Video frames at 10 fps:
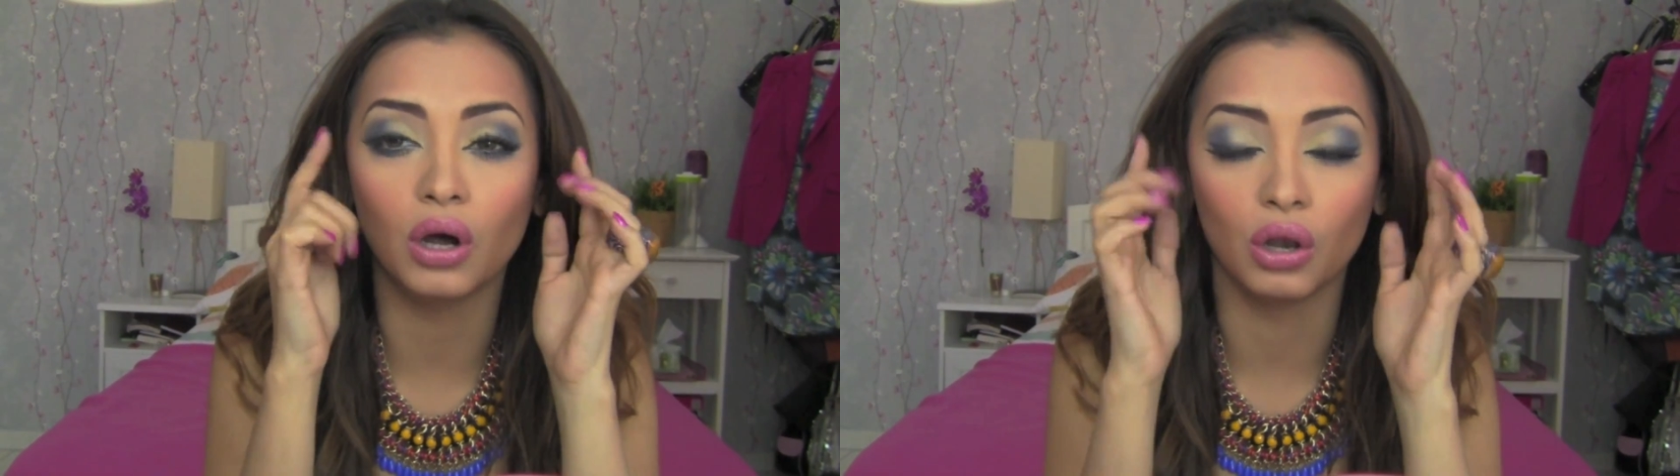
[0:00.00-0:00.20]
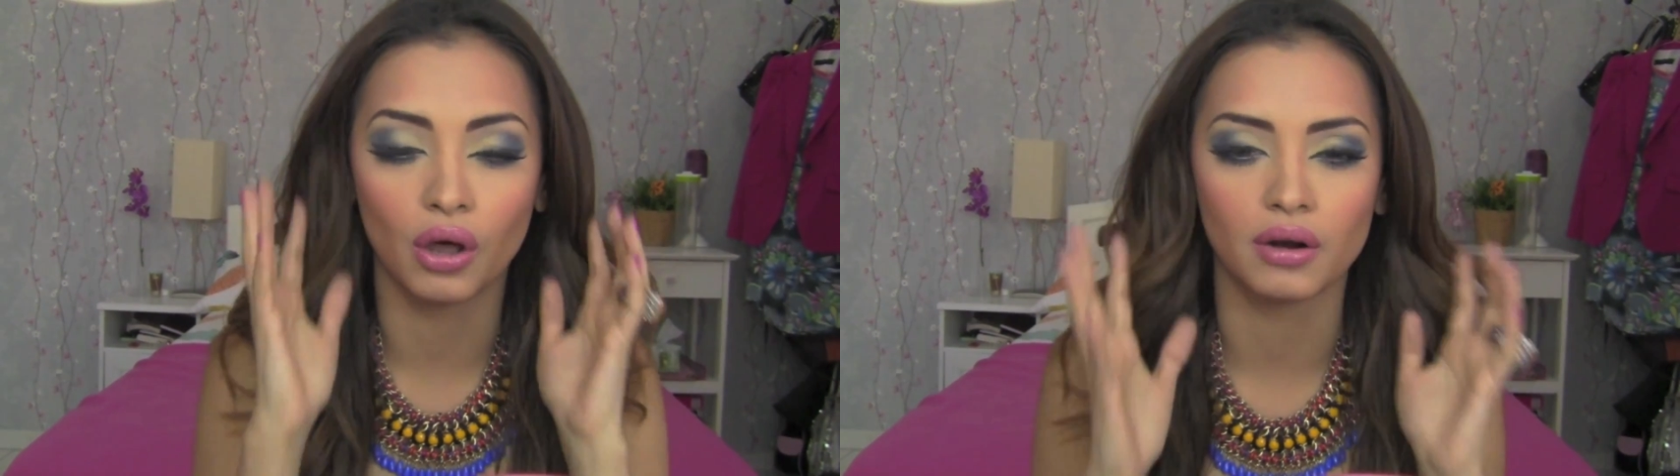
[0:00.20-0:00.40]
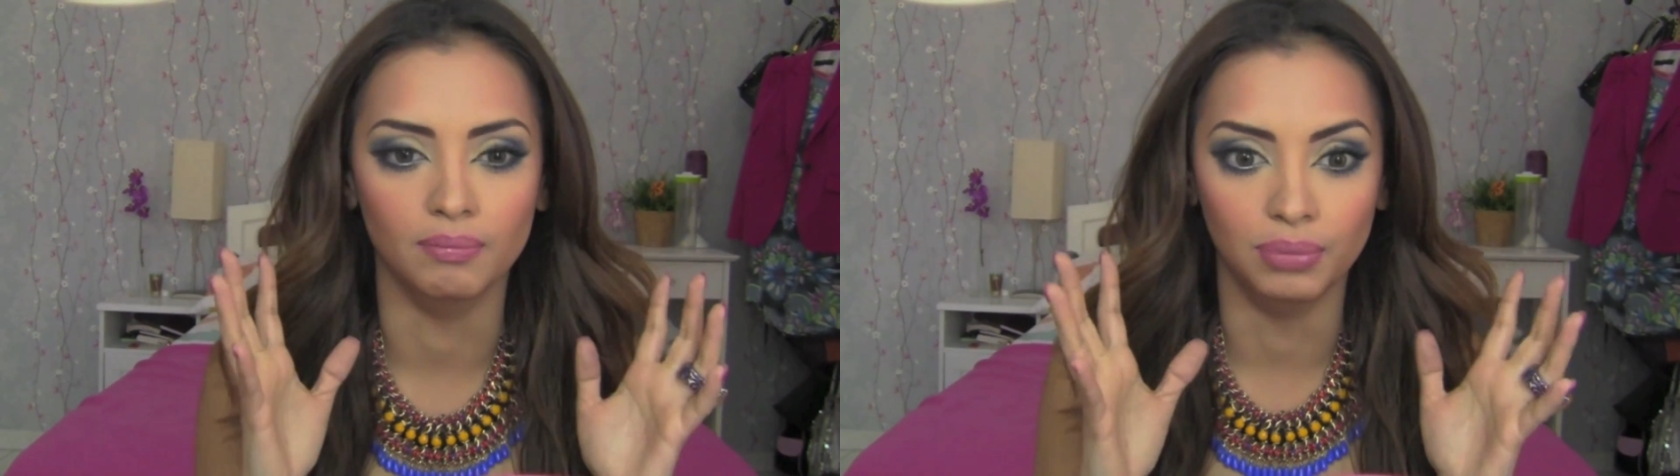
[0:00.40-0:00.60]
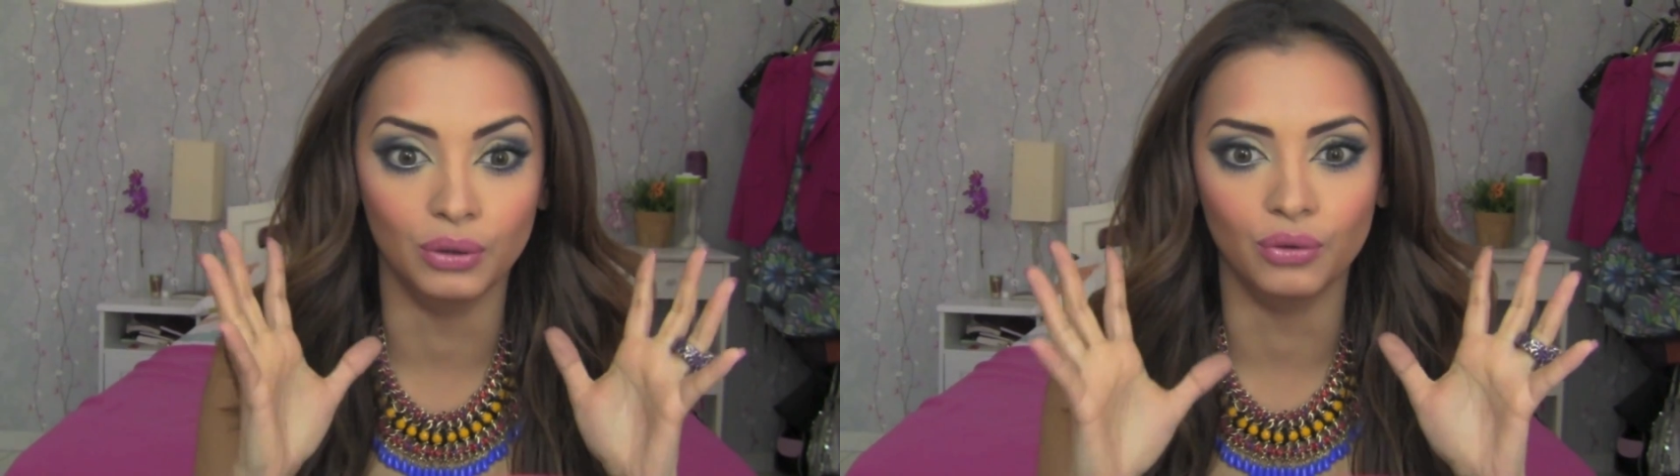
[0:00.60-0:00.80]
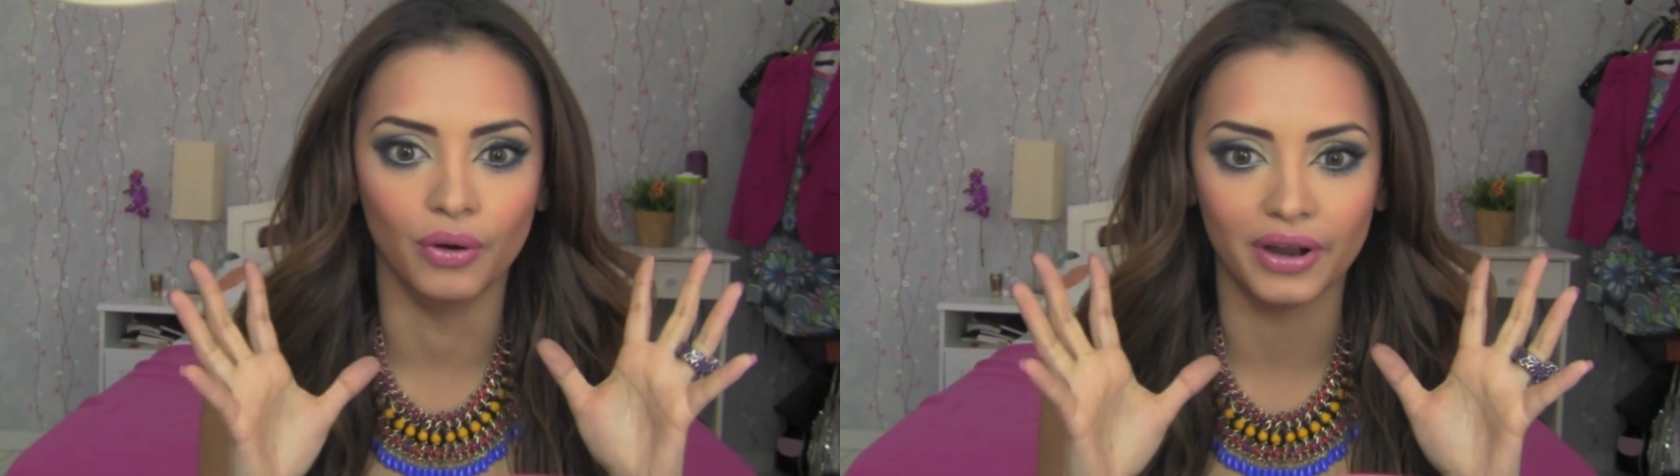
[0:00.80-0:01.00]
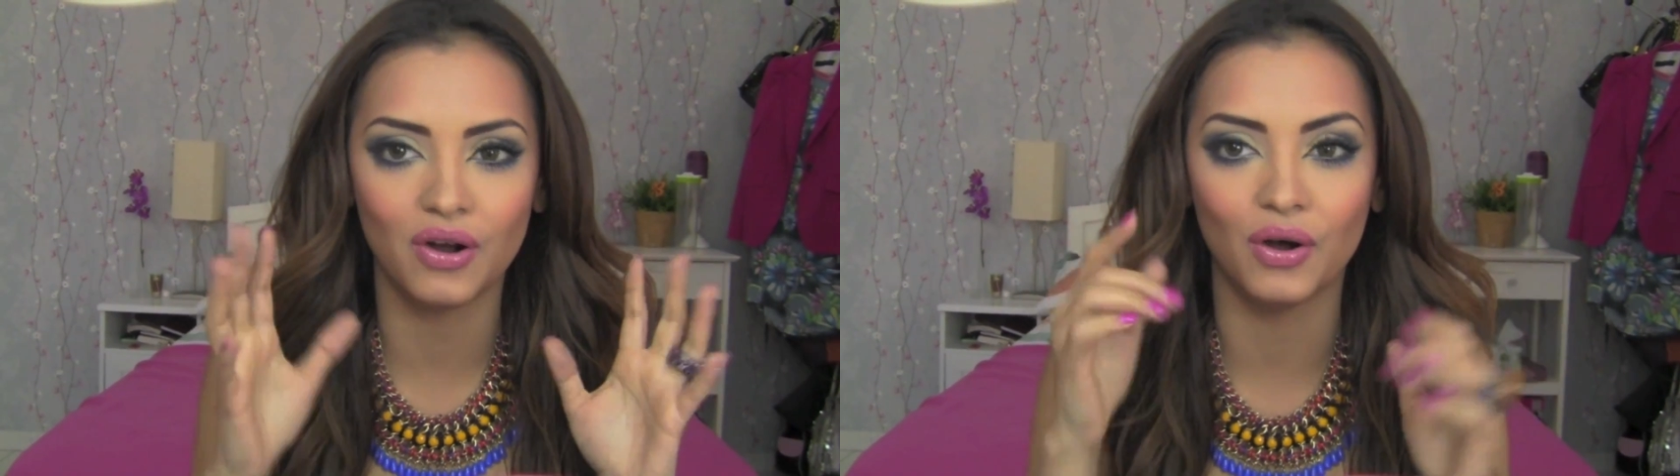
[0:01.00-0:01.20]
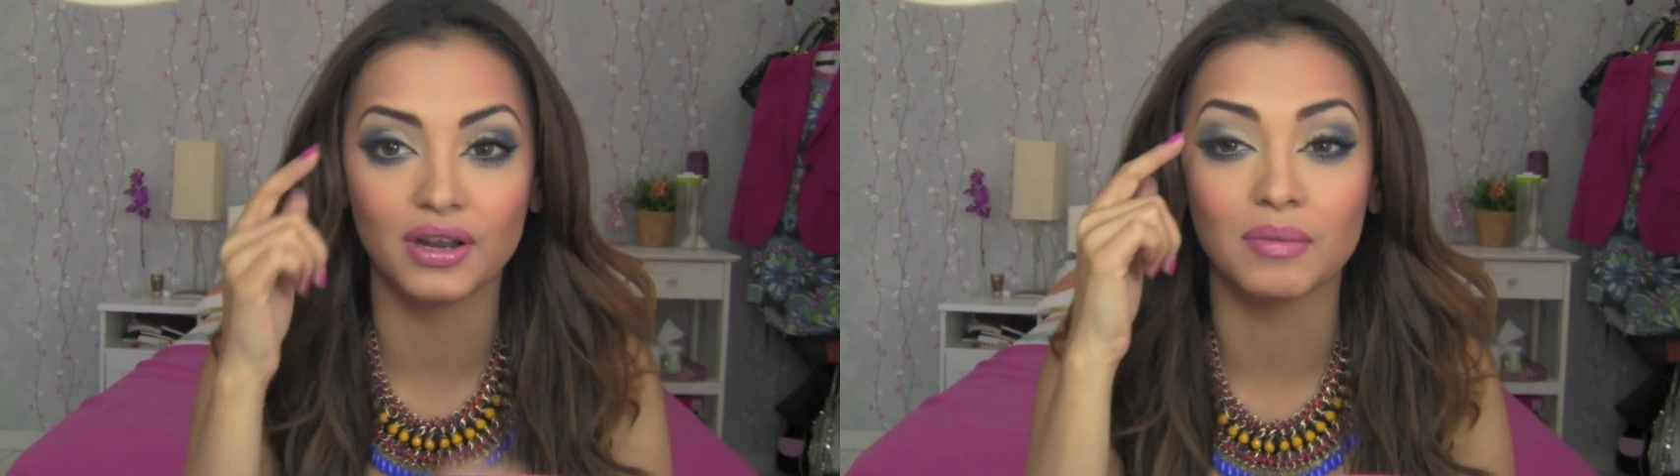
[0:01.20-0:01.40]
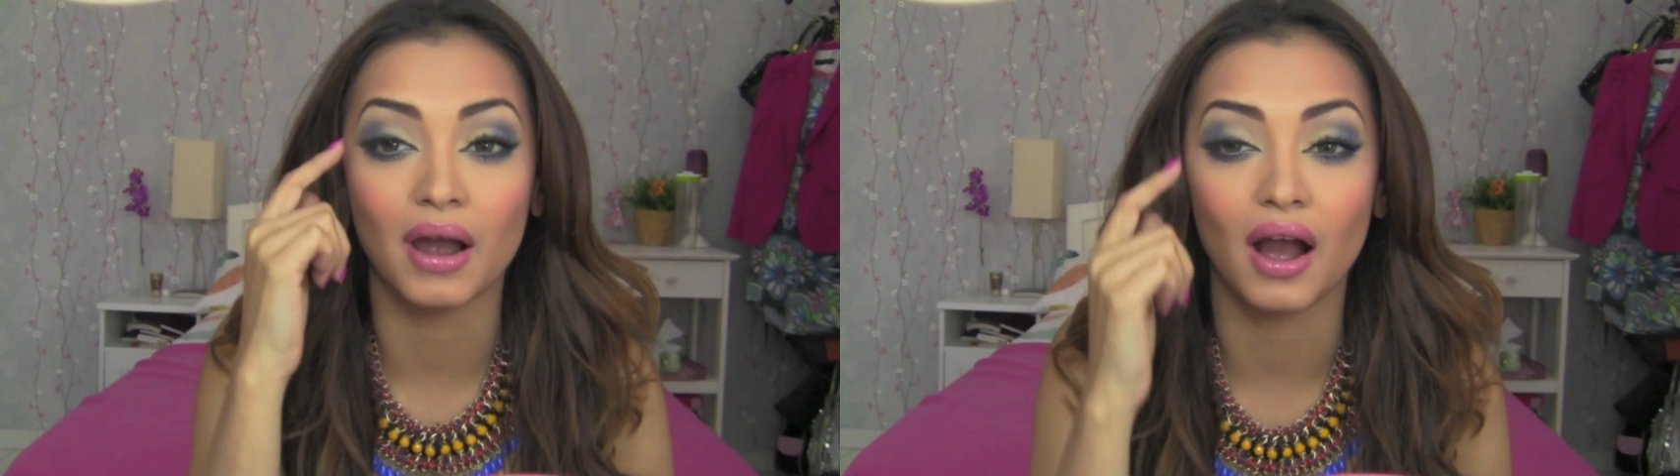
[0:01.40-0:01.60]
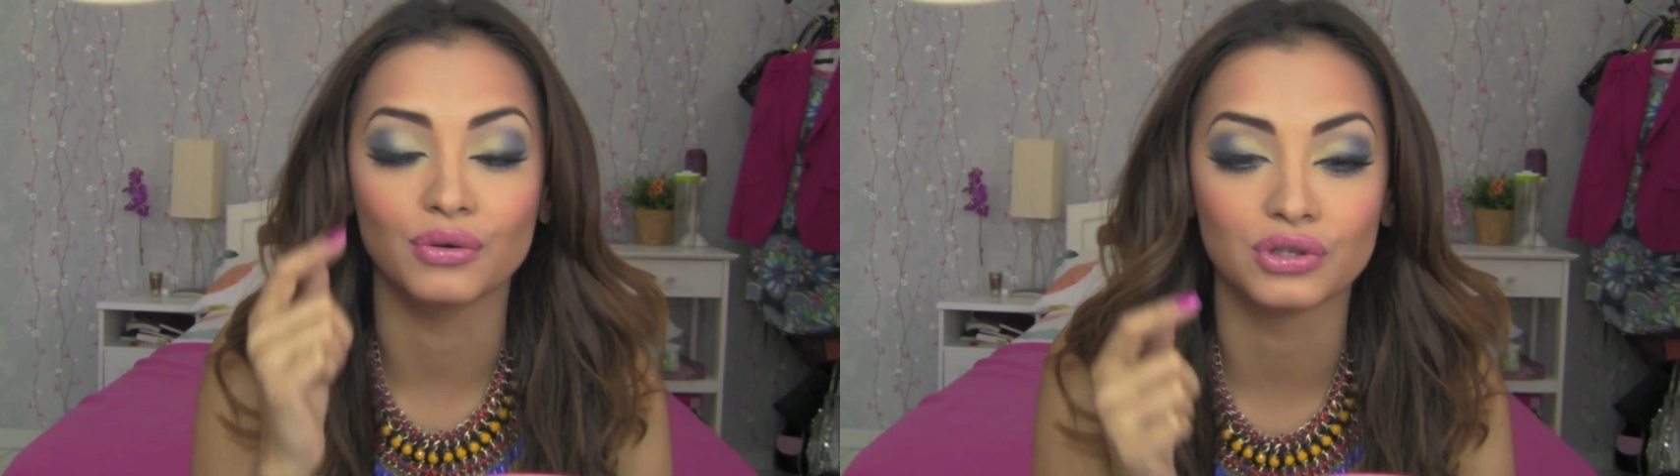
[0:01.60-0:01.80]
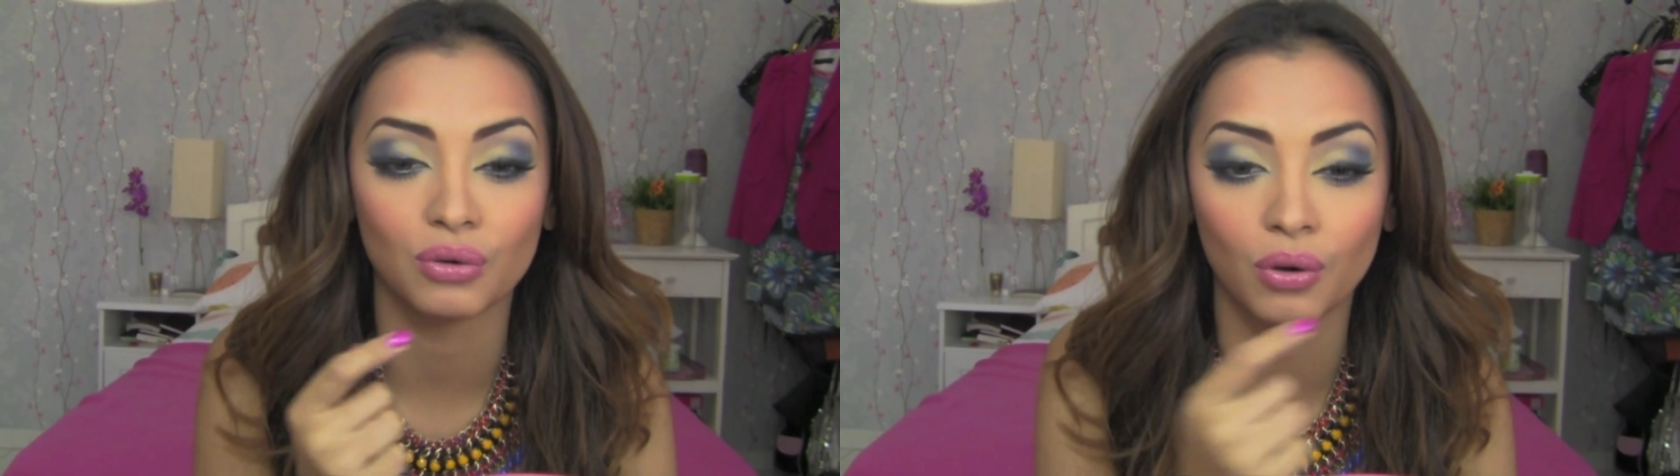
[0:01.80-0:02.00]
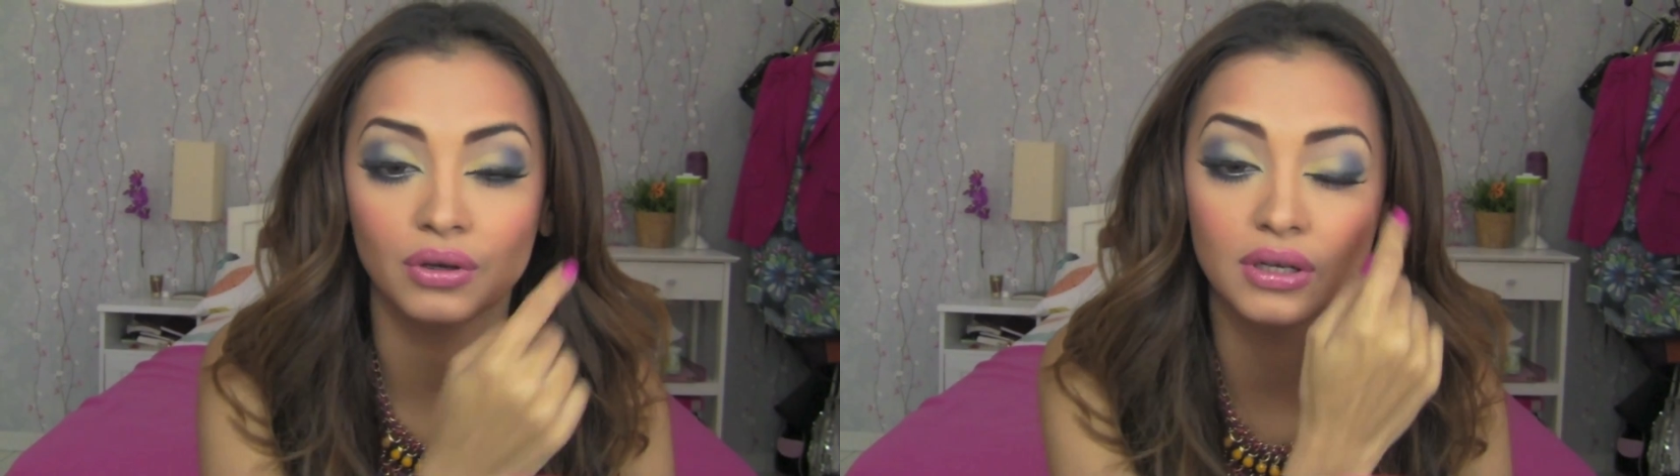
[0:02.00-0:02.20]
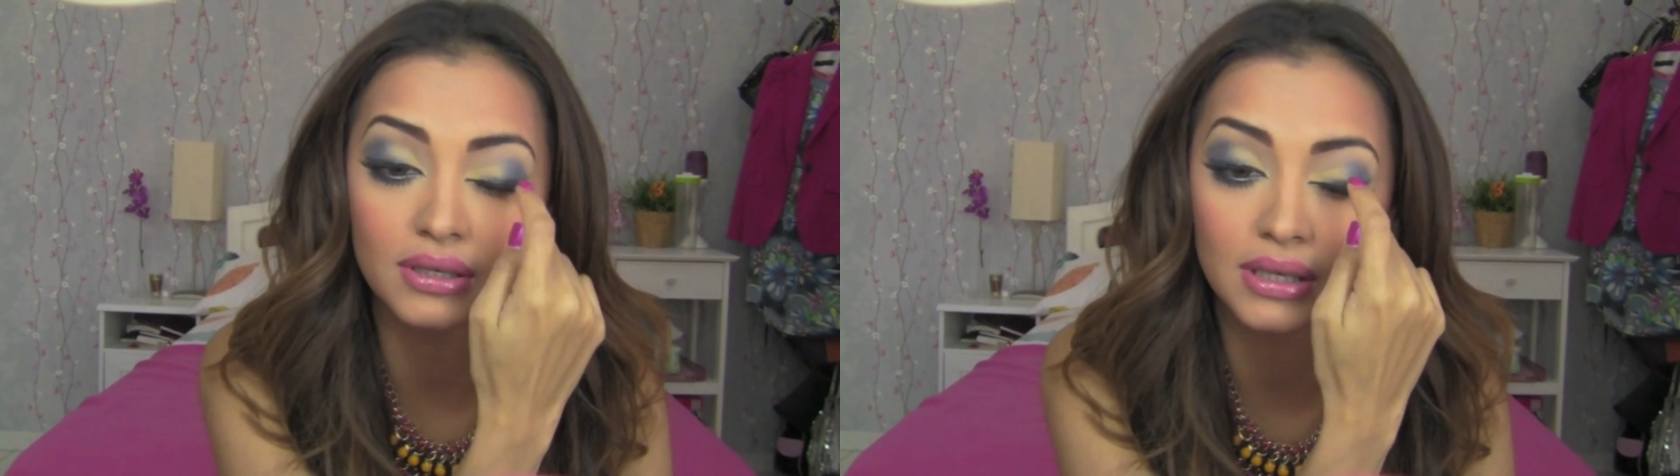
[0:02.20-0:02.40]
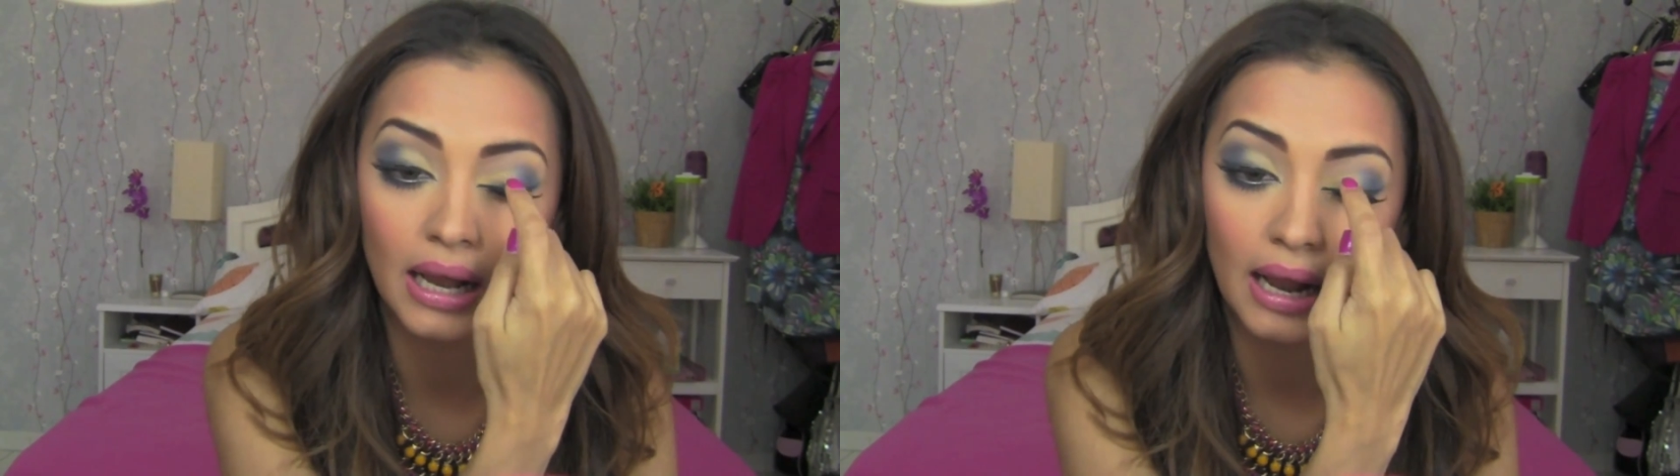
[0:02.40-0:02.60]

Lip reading: a lot of blue going on in my outer corners,